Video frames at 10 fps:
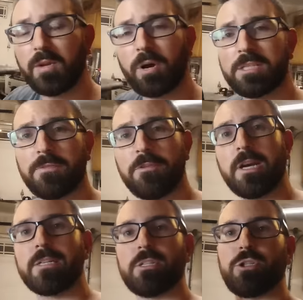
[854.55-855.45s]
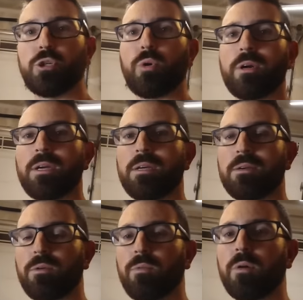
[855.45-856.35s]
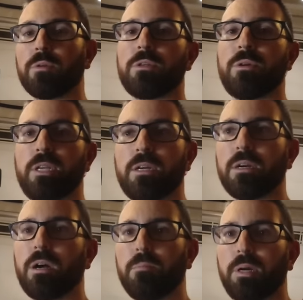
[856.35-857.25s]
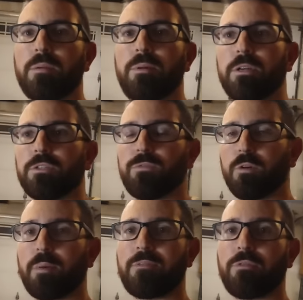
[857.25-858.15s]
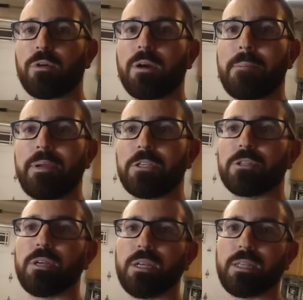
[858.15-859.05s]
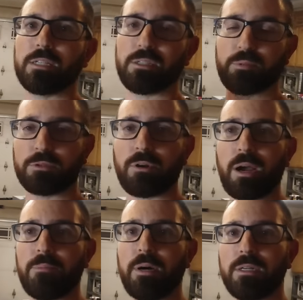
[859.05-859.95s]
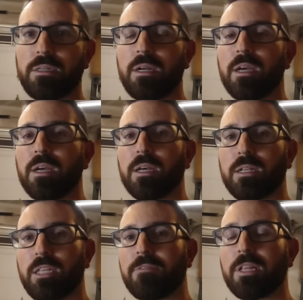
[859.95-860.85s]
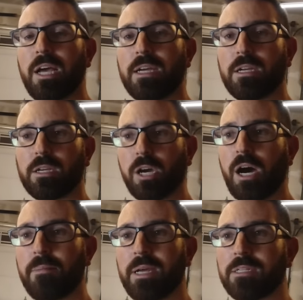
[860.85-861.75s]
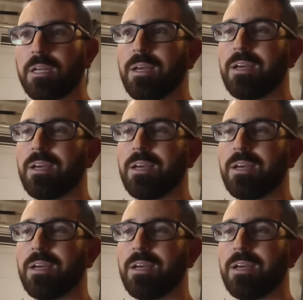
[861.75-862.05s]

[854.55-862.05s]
Anyways, if you guys enjoy what we're doing here on Muddy Beards 4x4, make sure you hit that subscribe button, leave a like, comment.